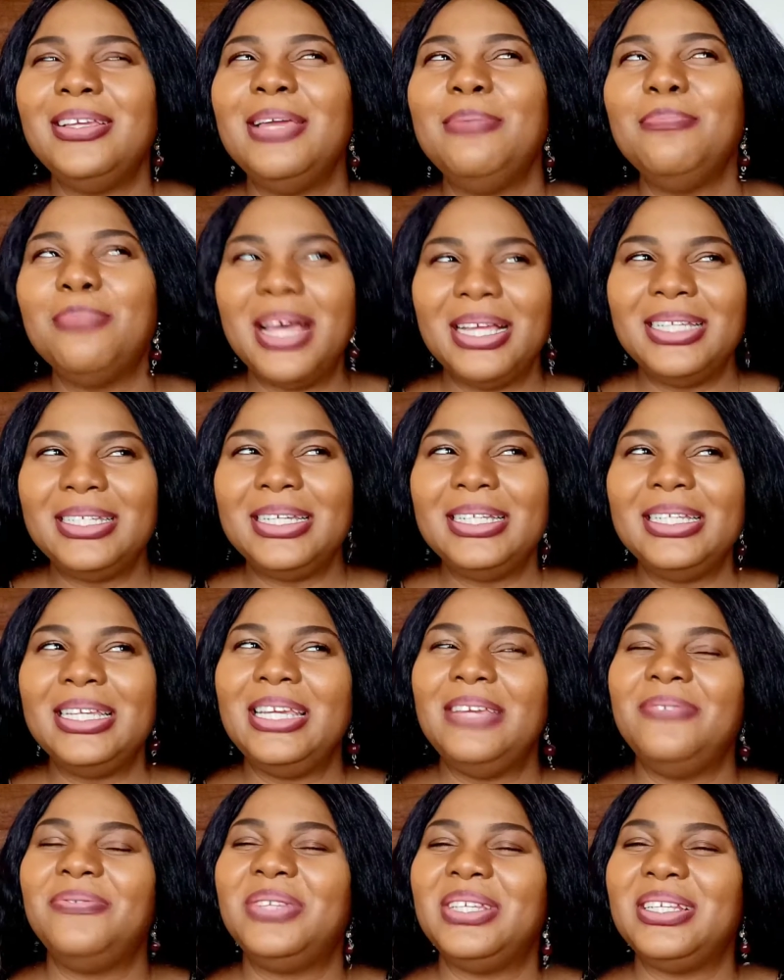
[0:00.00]

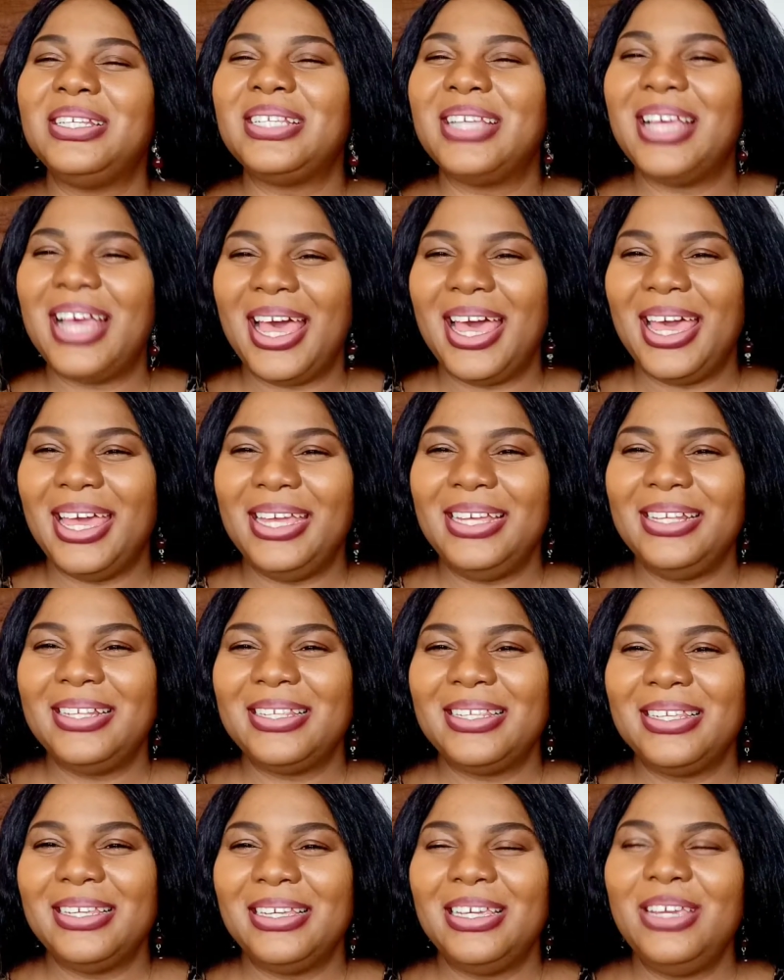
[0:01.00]
imagine if
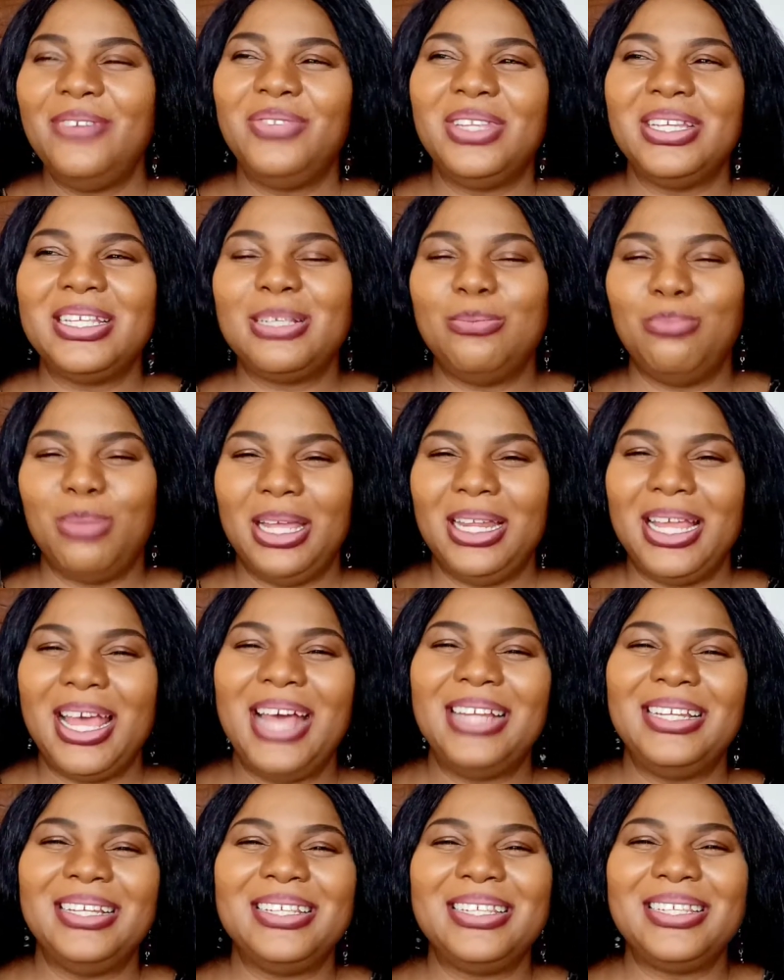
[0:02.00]
these men
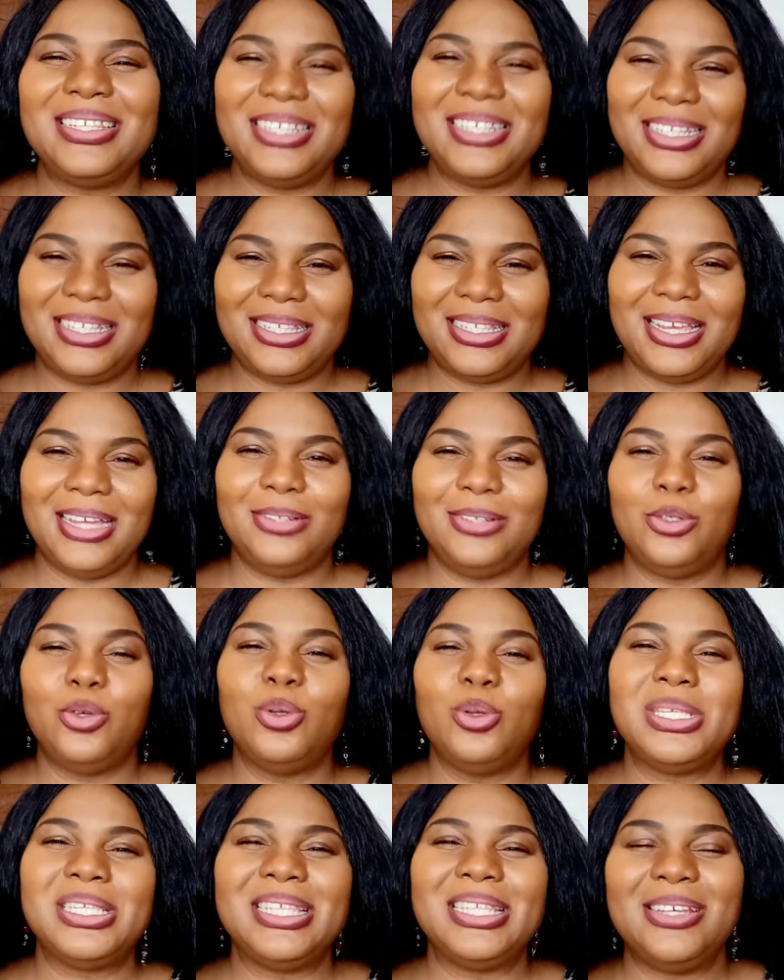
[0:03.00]
had existed
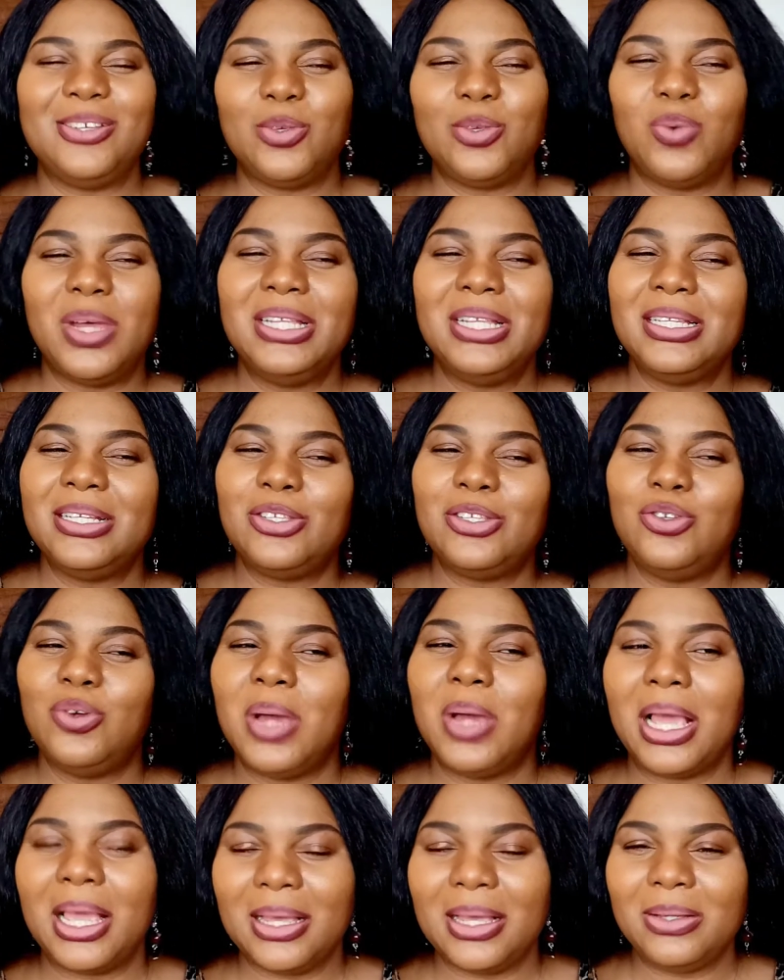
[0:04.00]
those days when these
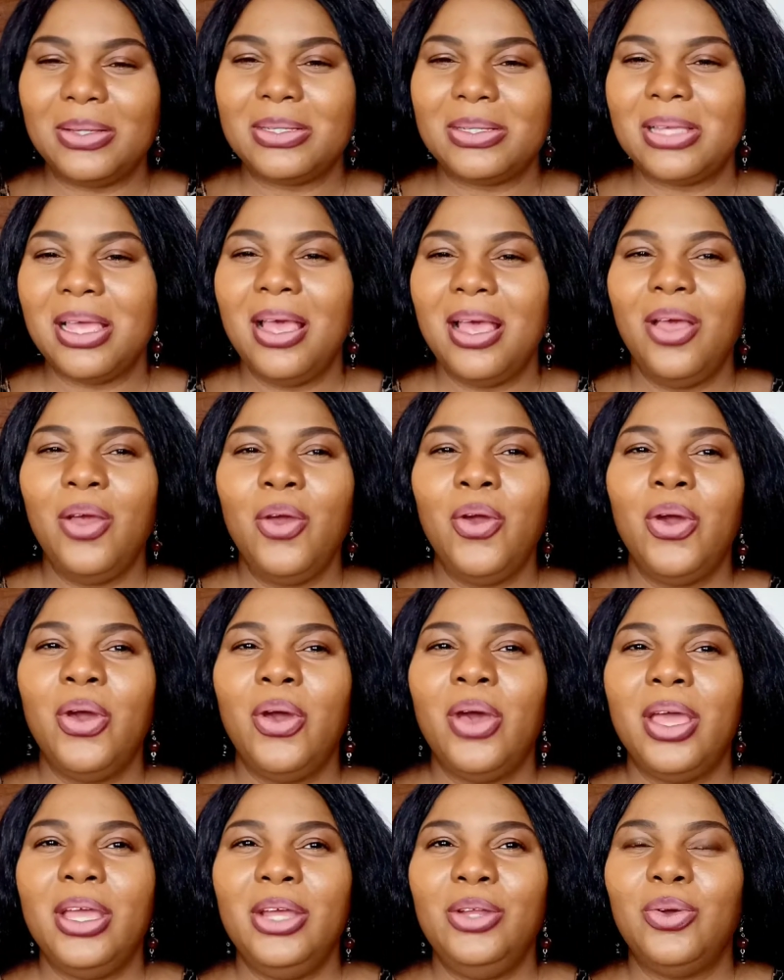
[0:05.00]
young girls,
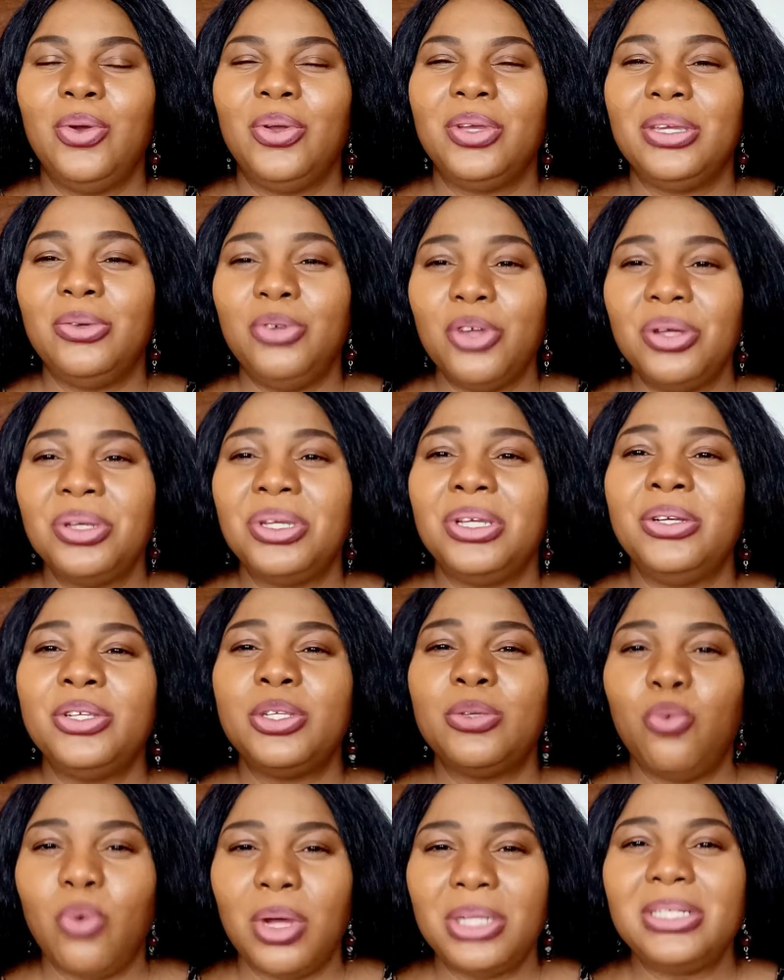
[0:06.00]
young
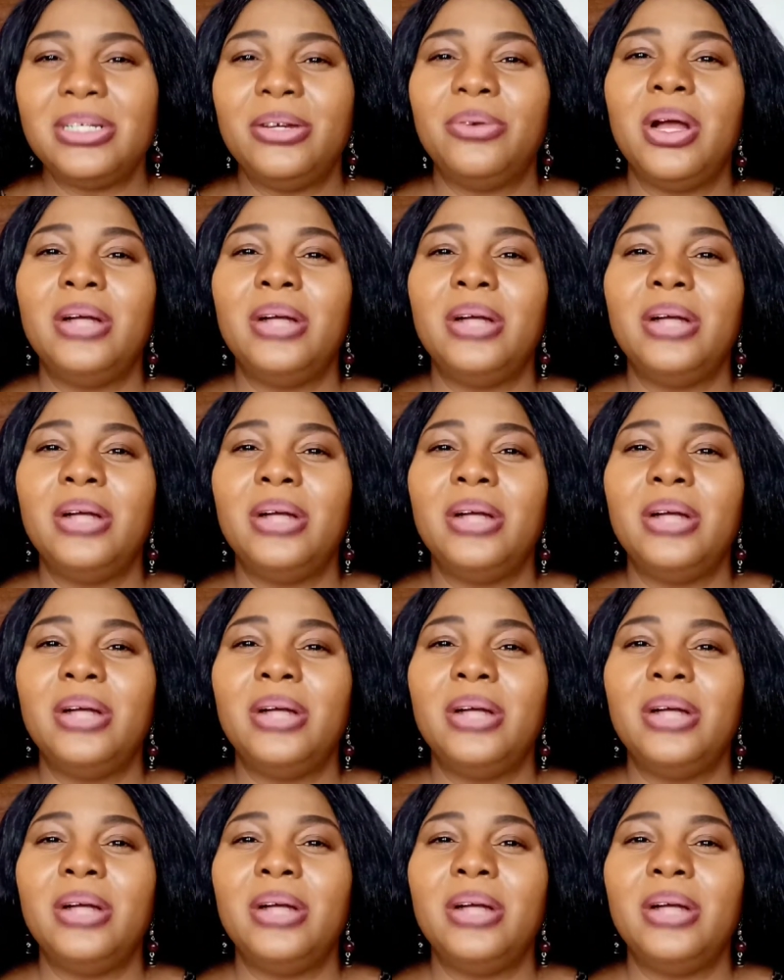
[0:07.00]
girls walked